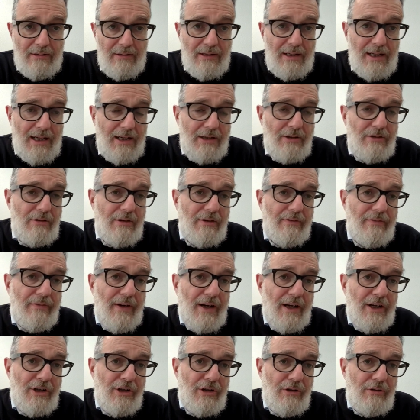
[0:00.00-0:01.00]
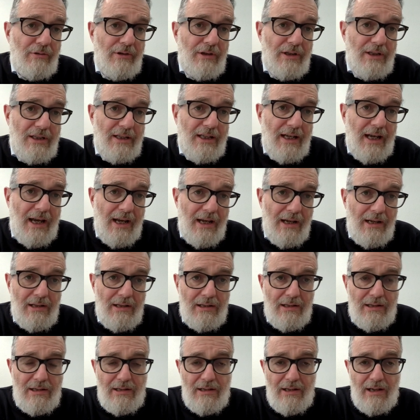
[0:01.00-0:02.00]
in luxury fashion,
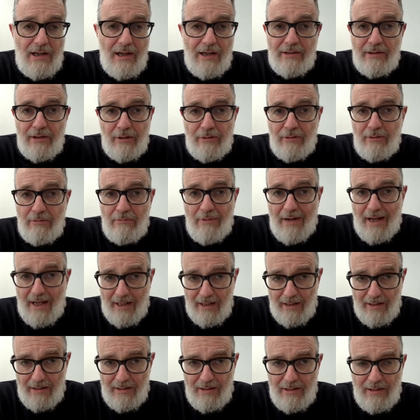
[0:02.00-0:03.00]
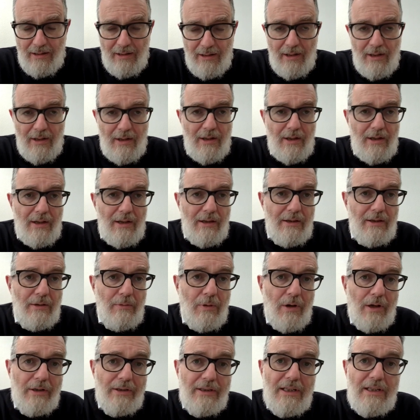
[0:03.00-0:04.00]
sales are not great.
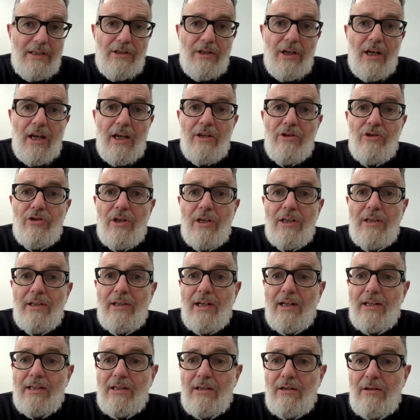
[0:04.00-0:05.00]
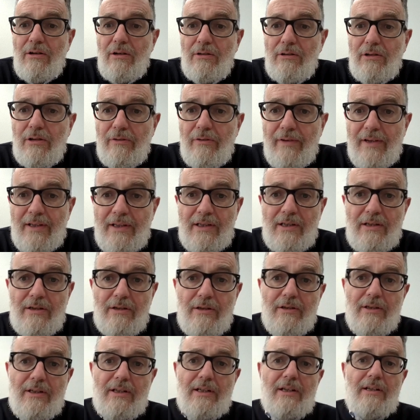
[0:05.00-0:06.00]
The world is changing. There's a lot of
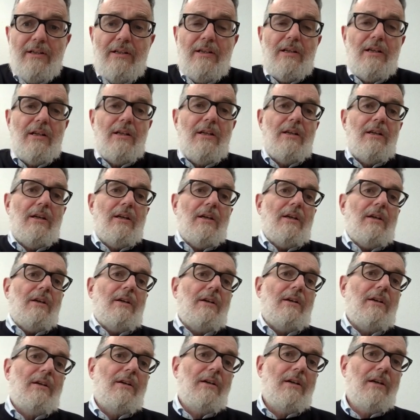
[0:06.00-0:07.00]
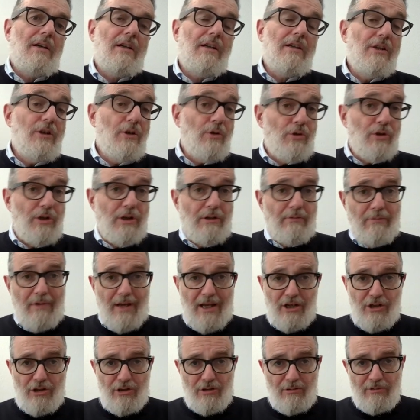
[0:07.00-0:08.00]
uncertainty. New
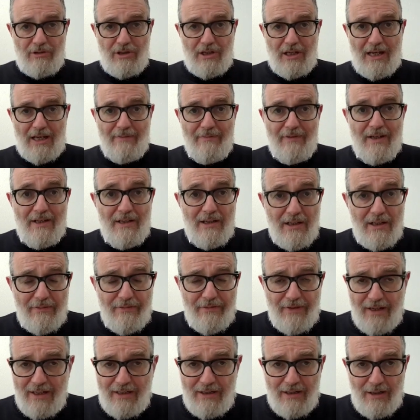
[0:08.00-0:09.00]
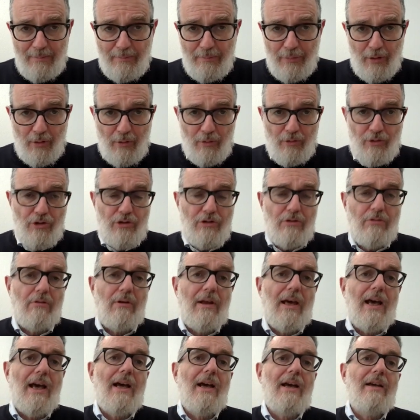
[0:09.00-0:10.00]
generations have a different approach
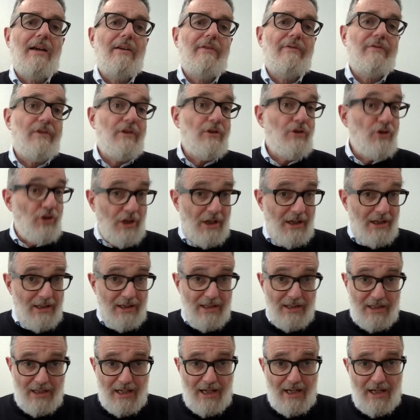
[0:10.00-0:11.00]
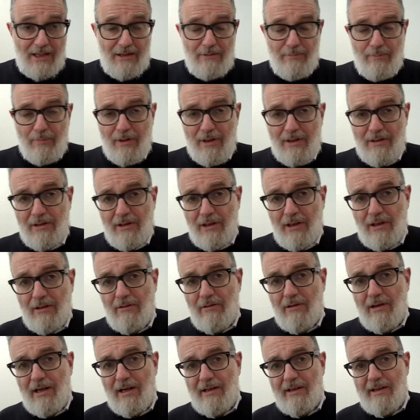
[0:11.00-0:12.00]
to life, Gen Z
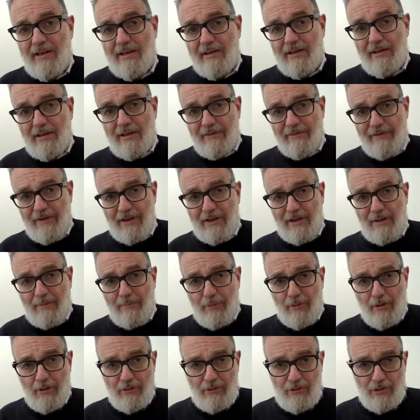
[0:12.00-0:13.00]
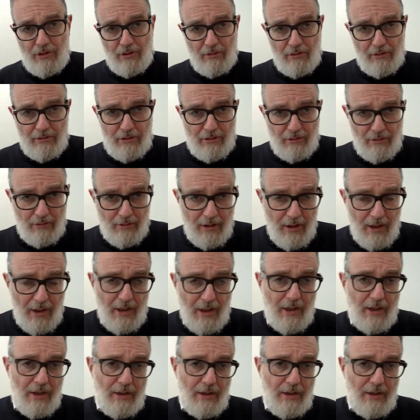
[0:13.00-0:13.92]
particularly, and a different approach also